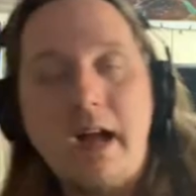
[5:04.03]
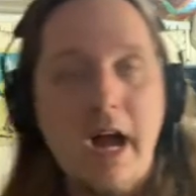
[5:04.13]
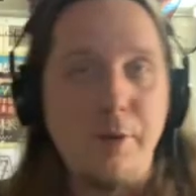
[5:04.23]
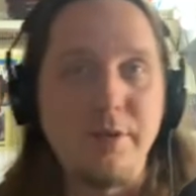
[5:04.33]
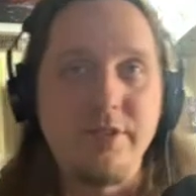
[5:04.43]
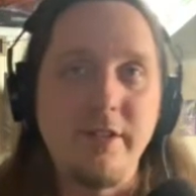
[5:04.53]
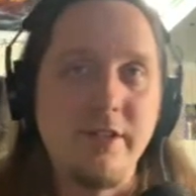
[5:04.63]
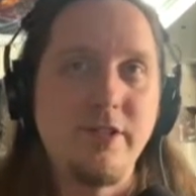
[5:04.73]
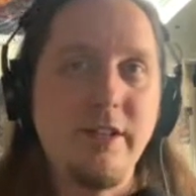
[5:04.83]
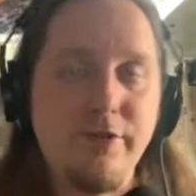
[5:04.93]
I was
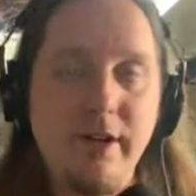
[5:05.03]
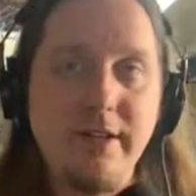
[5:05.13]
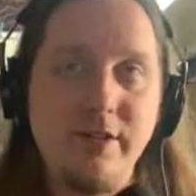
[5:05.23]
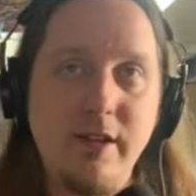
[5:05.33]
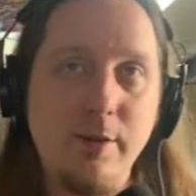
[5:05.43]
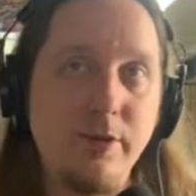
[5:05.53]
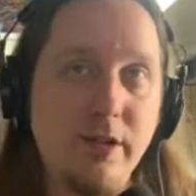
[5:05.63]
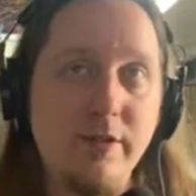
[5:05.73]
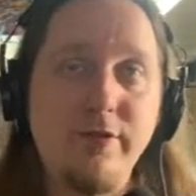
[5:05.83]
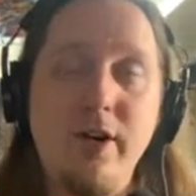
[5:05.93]
seriously afraid this thing was
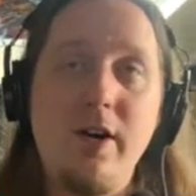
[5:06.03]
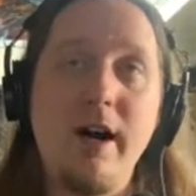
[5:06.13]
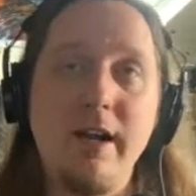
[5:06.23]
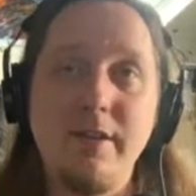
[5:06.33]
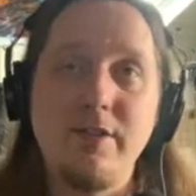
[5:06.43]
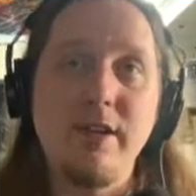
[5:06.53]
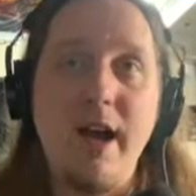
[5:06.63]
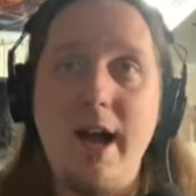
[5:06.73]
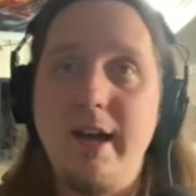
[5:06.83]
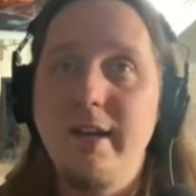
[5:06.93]
going to fall out of the
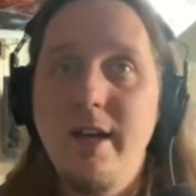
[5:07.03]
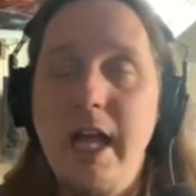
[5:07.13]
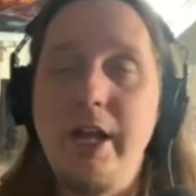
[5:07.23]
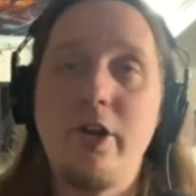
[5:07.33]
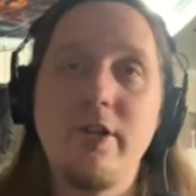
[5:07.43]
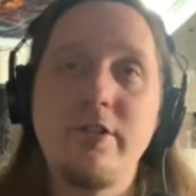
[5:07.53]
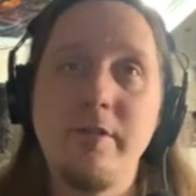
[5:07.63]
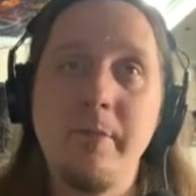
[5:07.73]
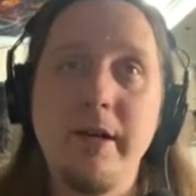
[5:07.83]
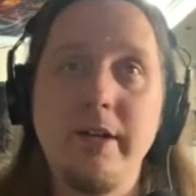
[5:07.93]
sky and hurt
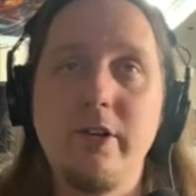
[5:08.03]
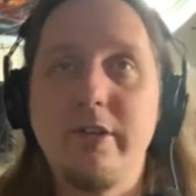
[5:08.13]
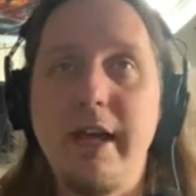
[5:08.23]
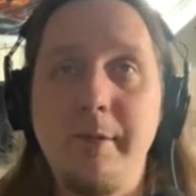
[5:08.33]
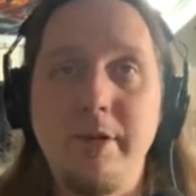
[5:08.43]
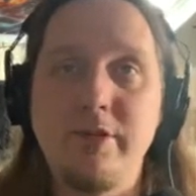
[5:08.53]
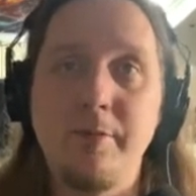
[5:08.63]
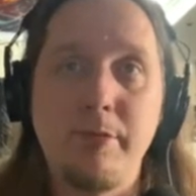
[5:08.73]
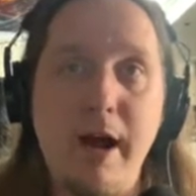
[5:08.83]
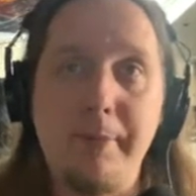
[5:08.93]
somebody or damage
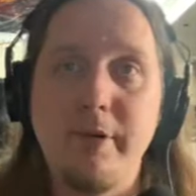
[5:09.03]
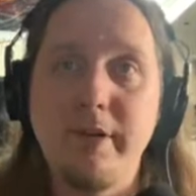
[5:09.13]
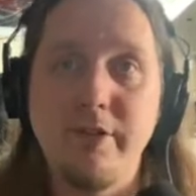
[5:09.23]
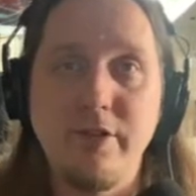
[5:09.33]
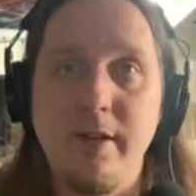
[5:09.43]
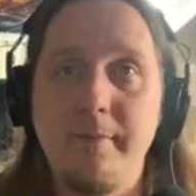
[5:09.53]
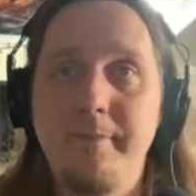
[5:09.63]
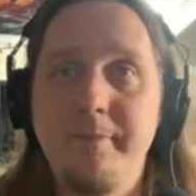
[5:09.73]
some property or something.